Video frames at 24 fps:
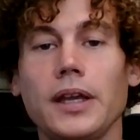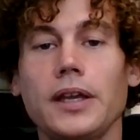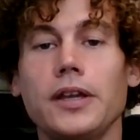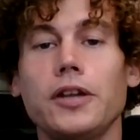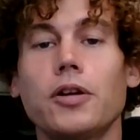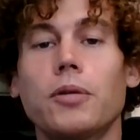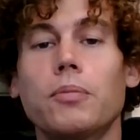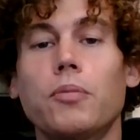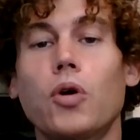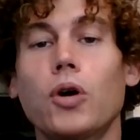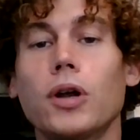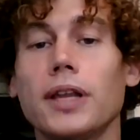
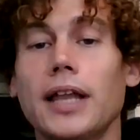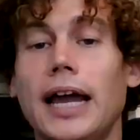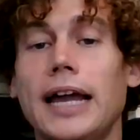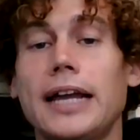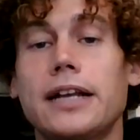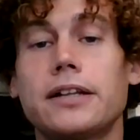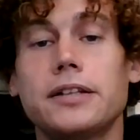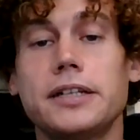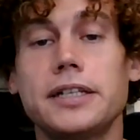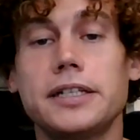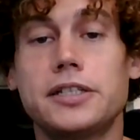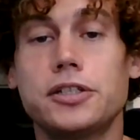you're more
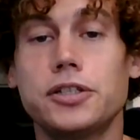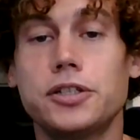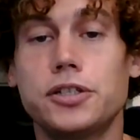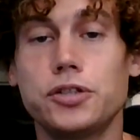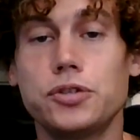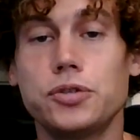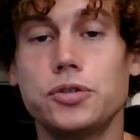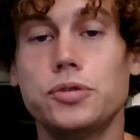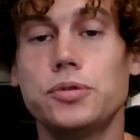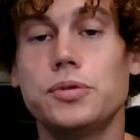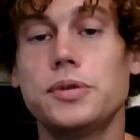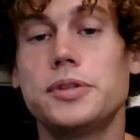likely to
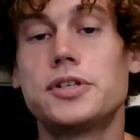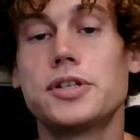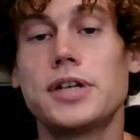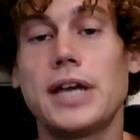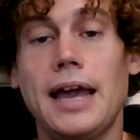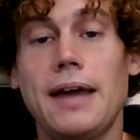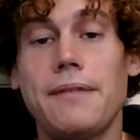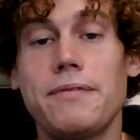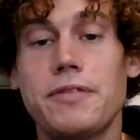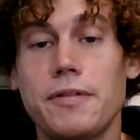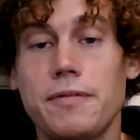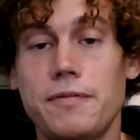do to
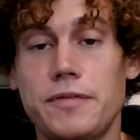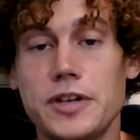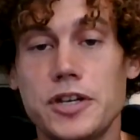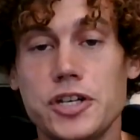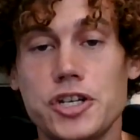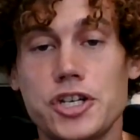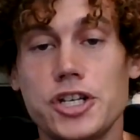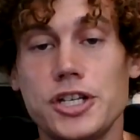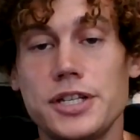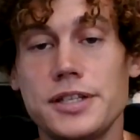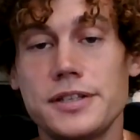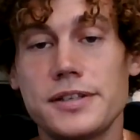have the
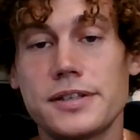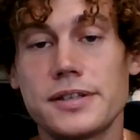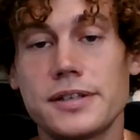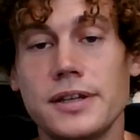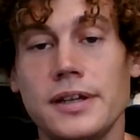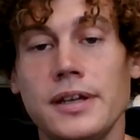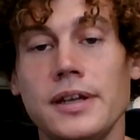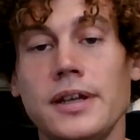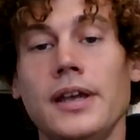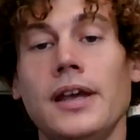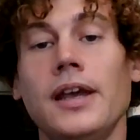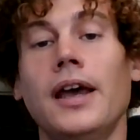visions
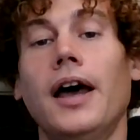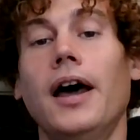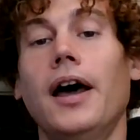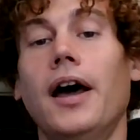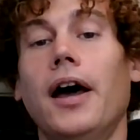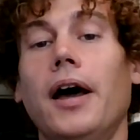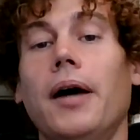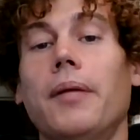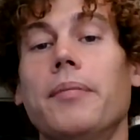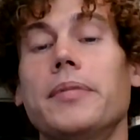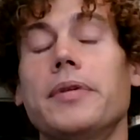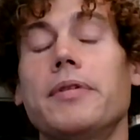
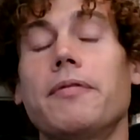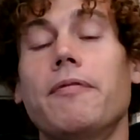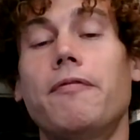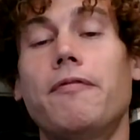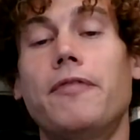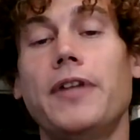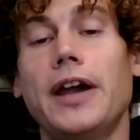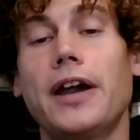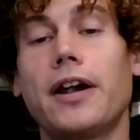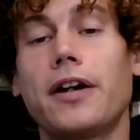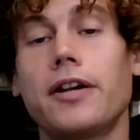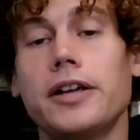um,
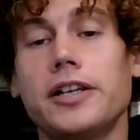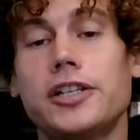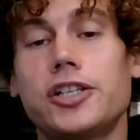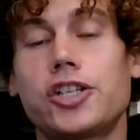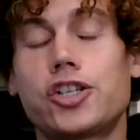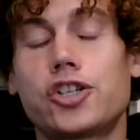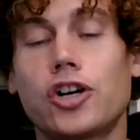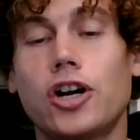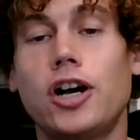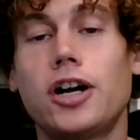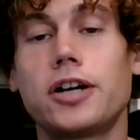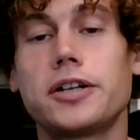very
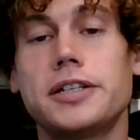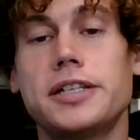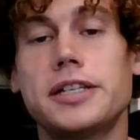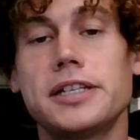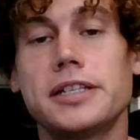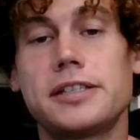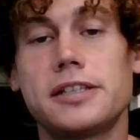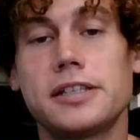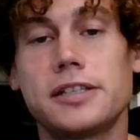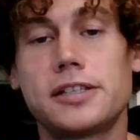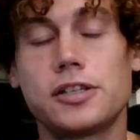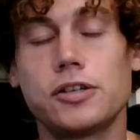strong
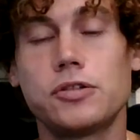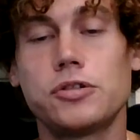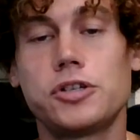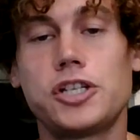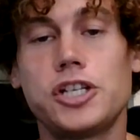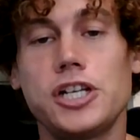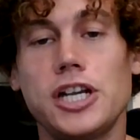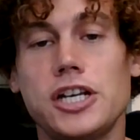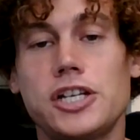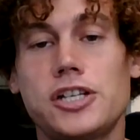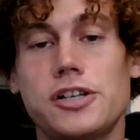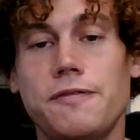
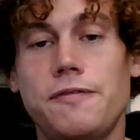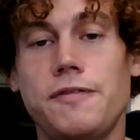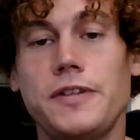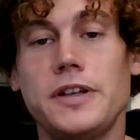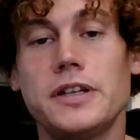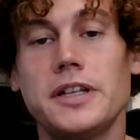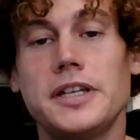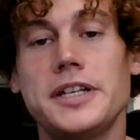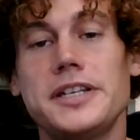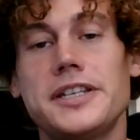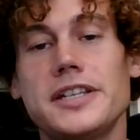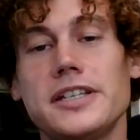disassociation feeling.